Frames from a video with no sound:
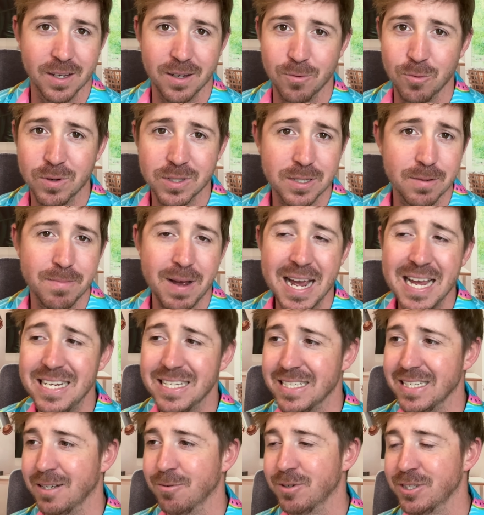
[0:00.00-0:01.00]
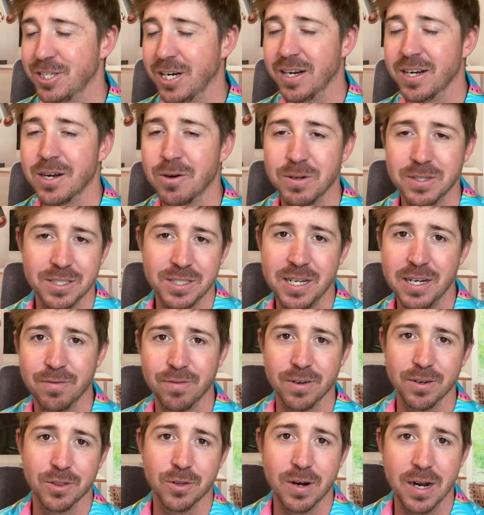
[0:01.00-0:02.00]
was amazing, which I know is
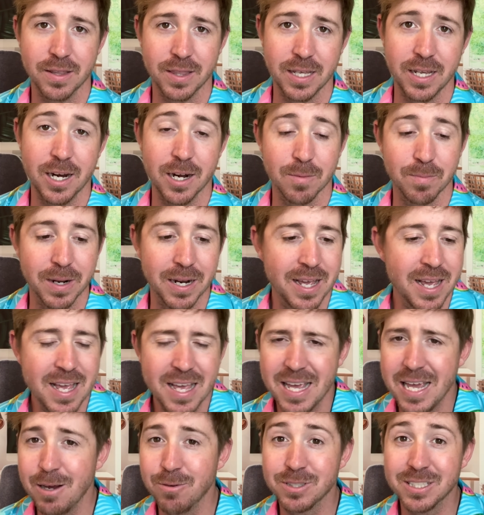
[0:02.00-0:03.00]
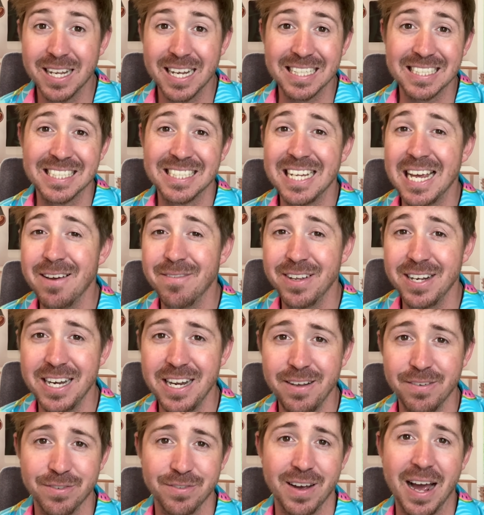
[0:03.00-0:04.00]
different throughout the year, but it was like
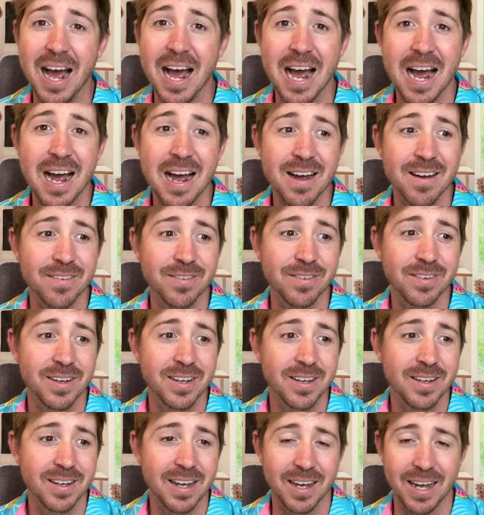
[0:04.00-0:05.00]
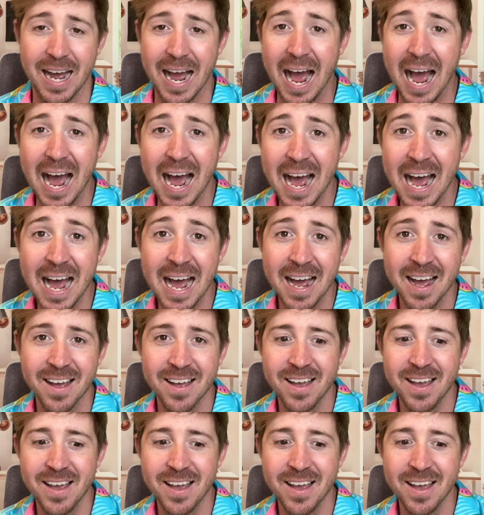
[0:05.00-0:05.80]
75 high,